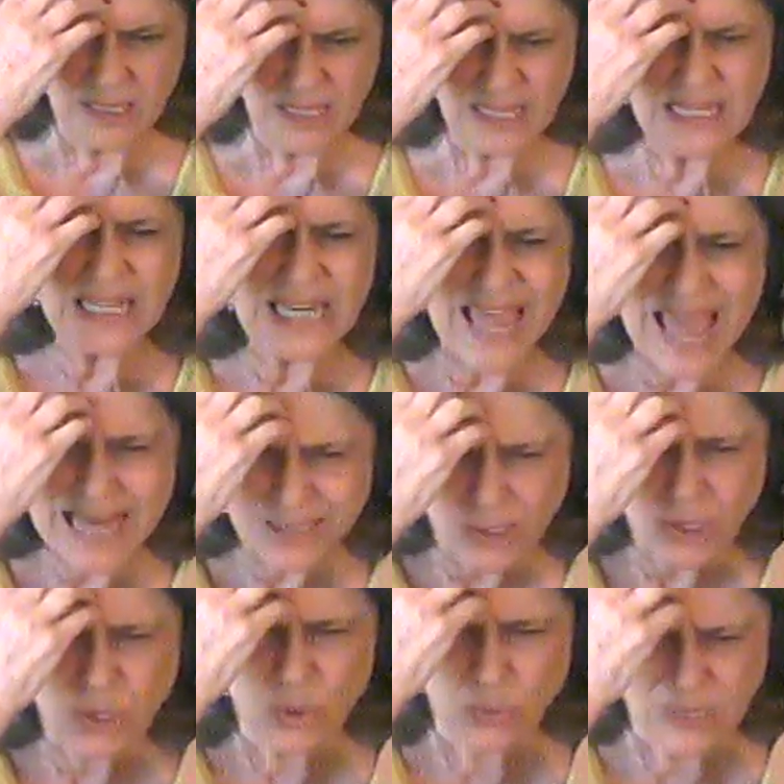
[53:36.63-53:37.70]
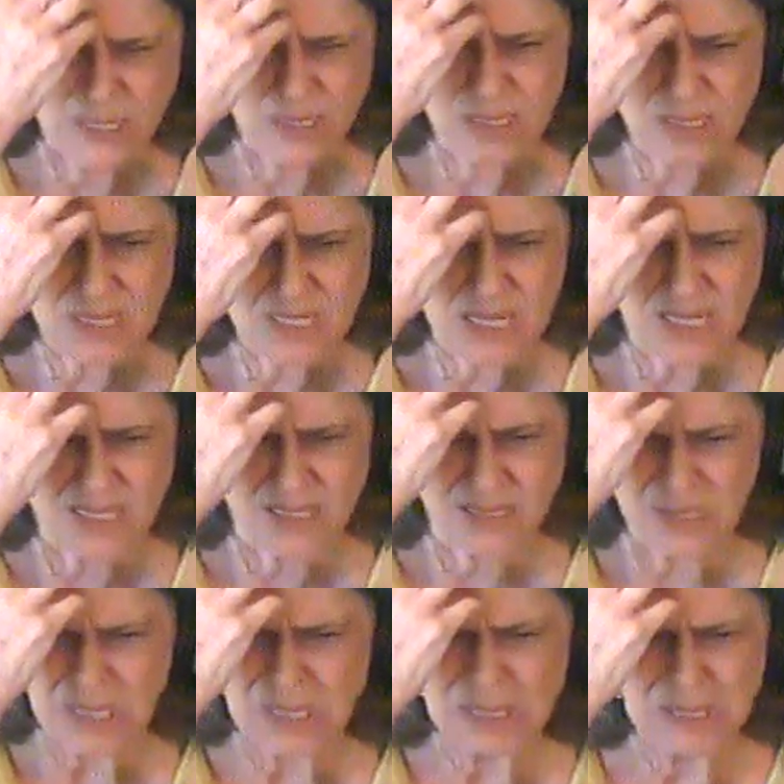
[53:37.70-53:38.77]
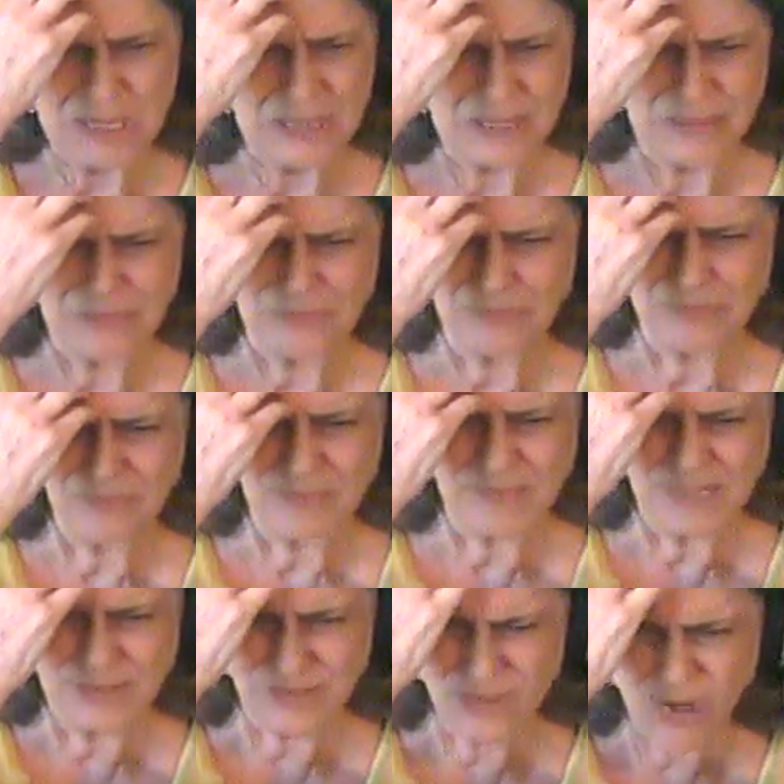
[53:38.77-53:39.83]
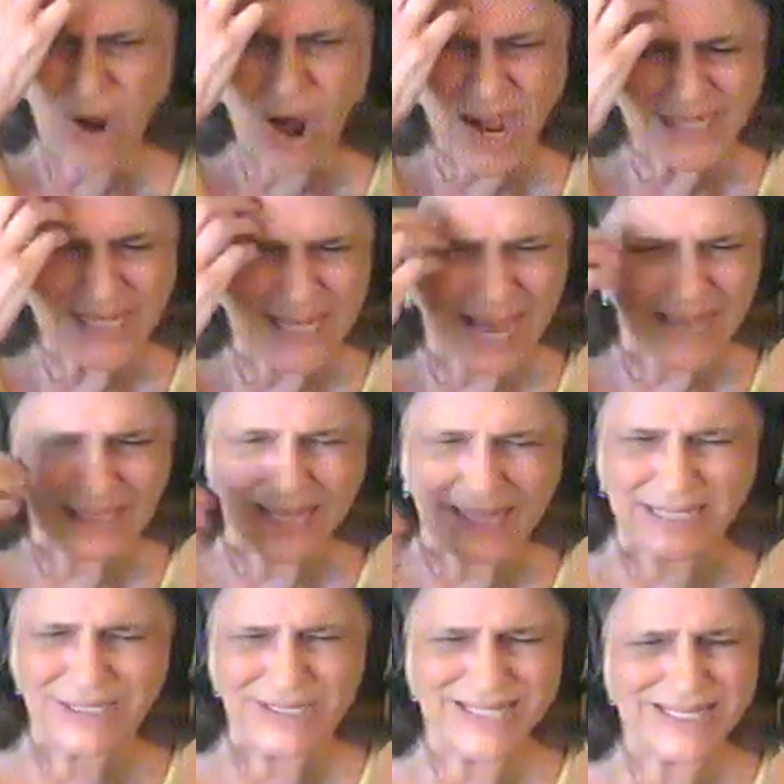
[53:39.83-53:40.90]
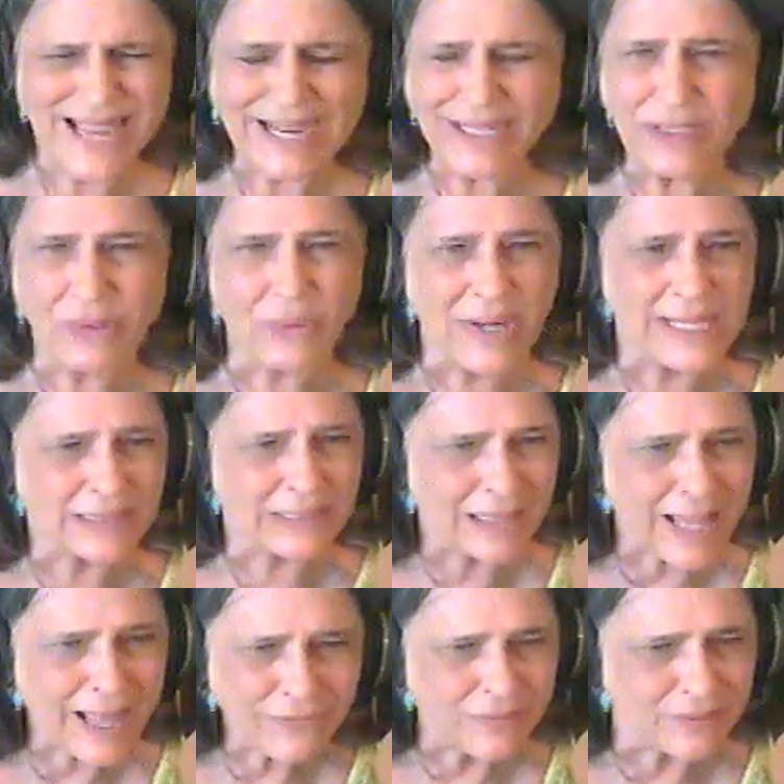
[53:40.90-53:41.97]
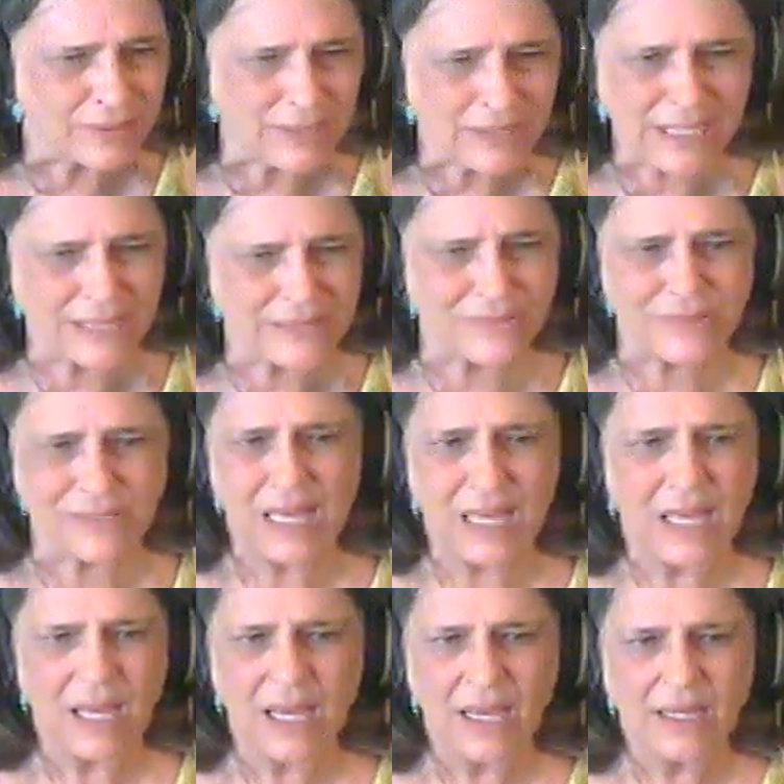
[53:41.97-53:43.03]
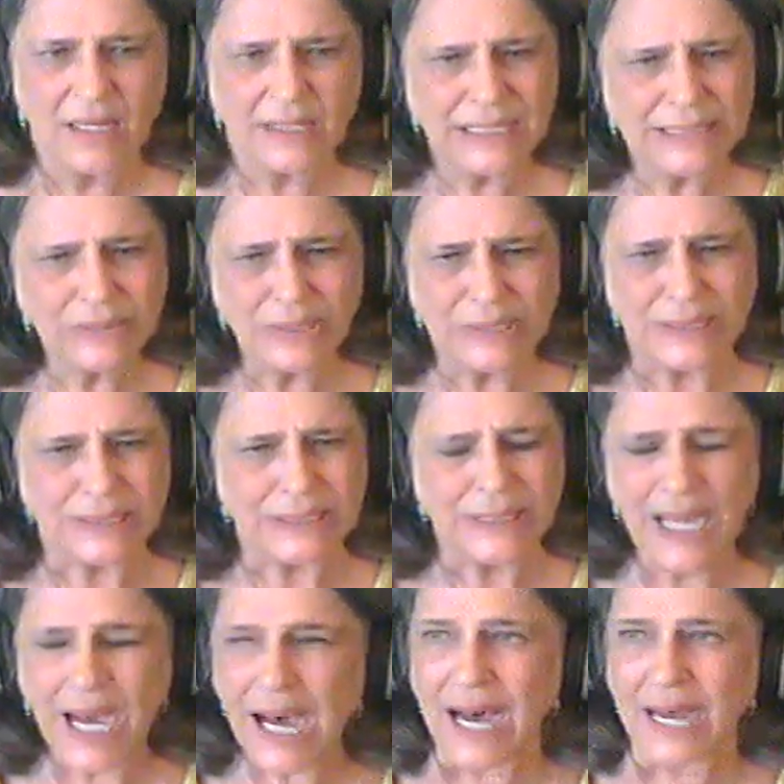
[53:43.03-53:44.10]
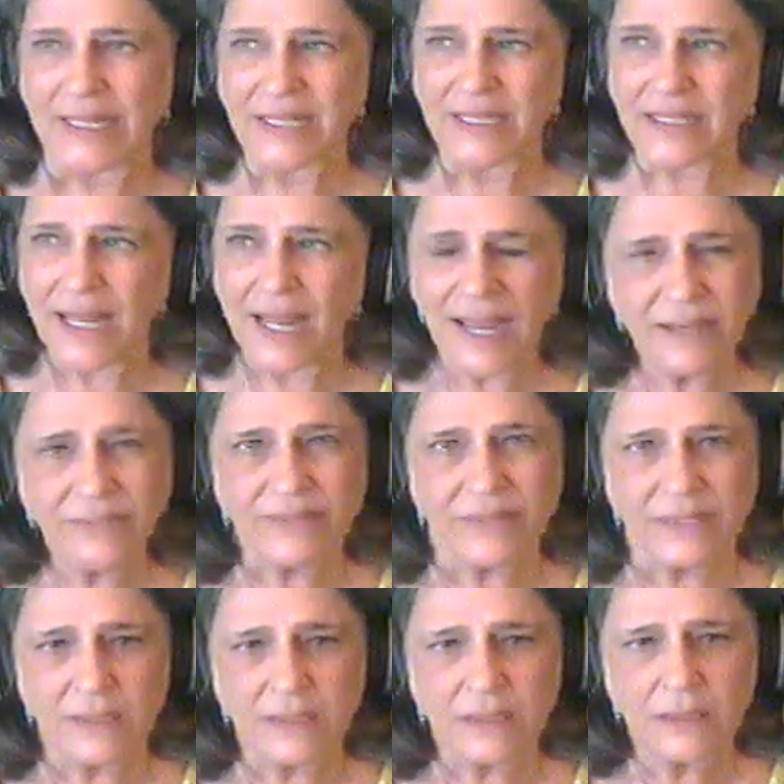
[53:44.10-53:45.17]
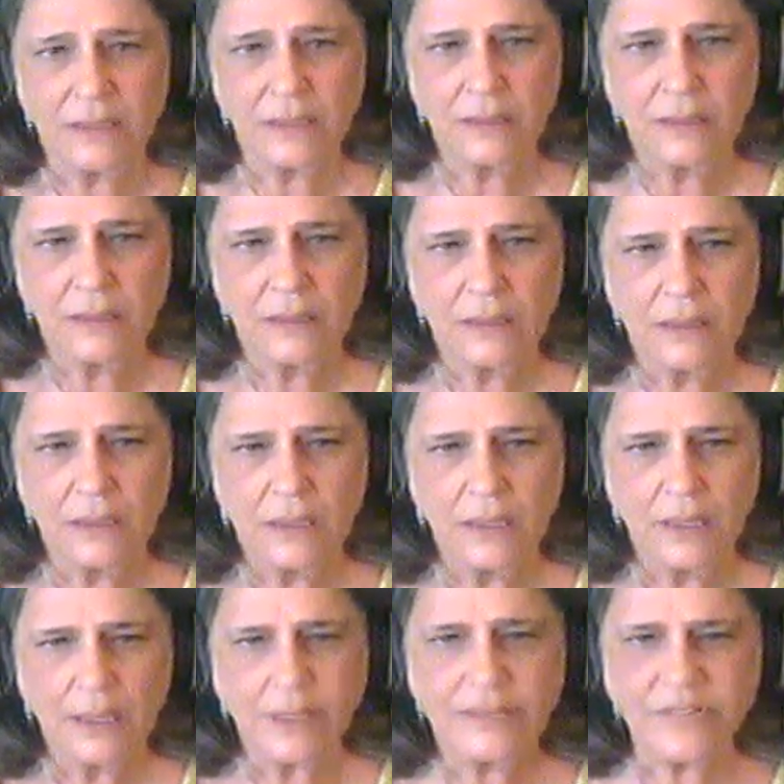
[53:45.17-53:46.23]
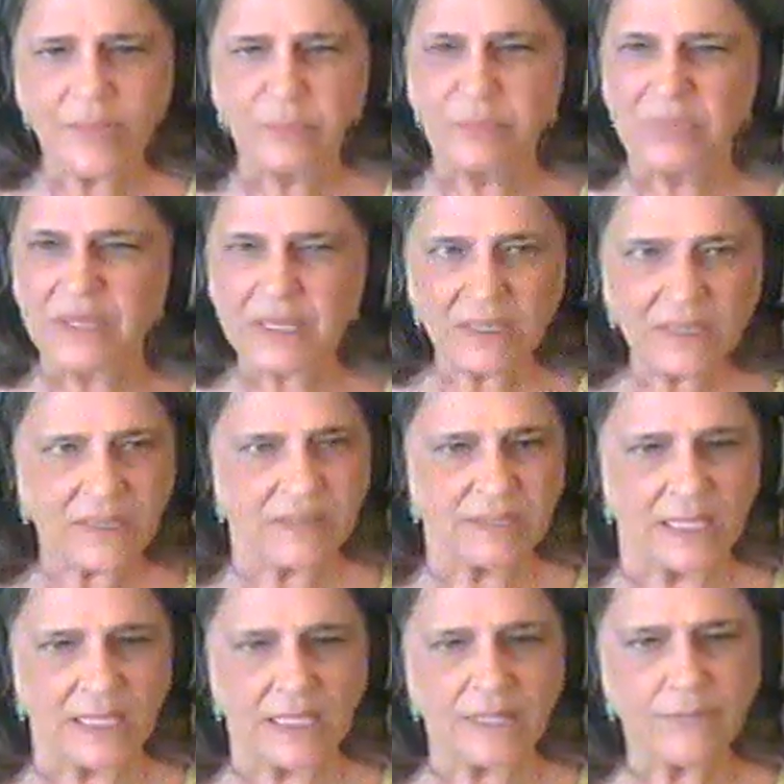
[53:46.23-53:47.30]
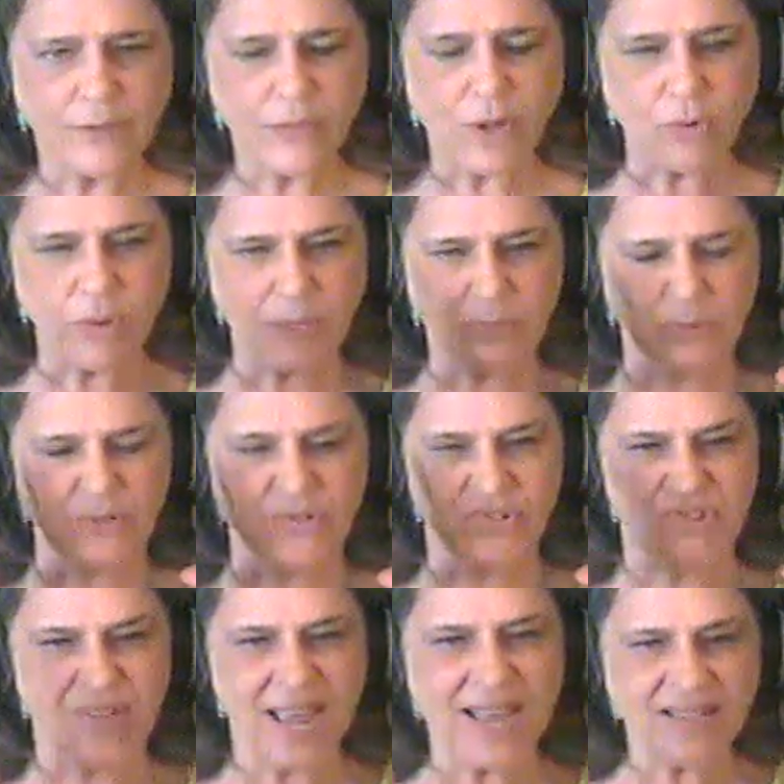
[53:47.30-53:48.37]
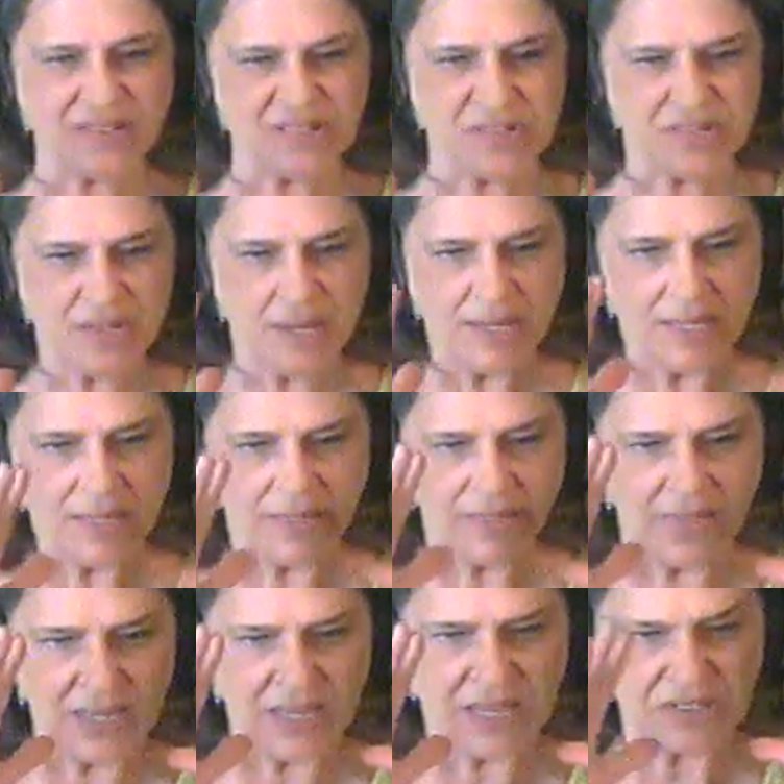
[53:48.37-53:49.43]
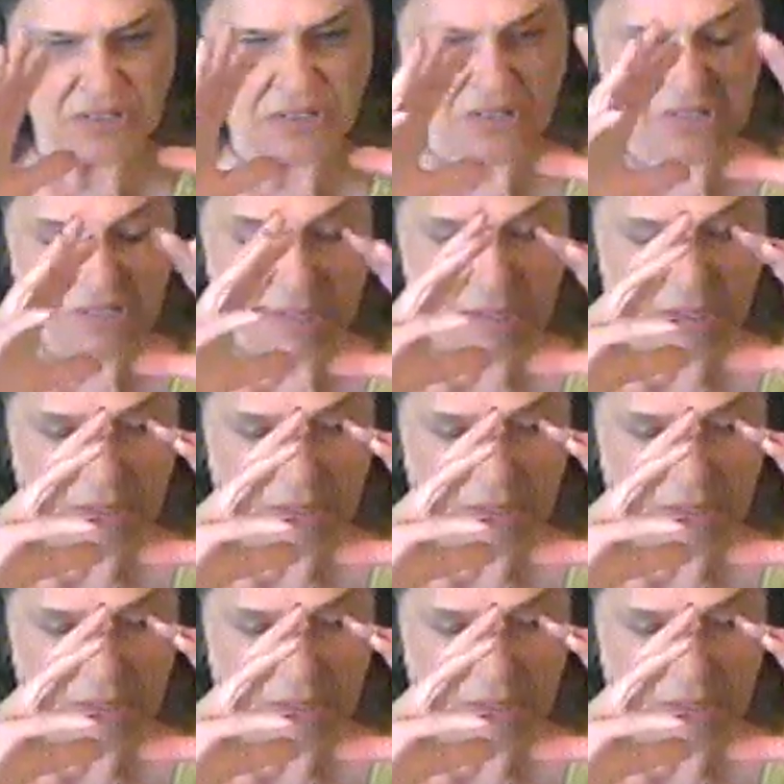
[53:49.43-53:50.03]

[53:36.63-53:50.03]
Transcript: ineloquence, his talking on like a second grade level, his good God in heaven, his ability, even though he presents this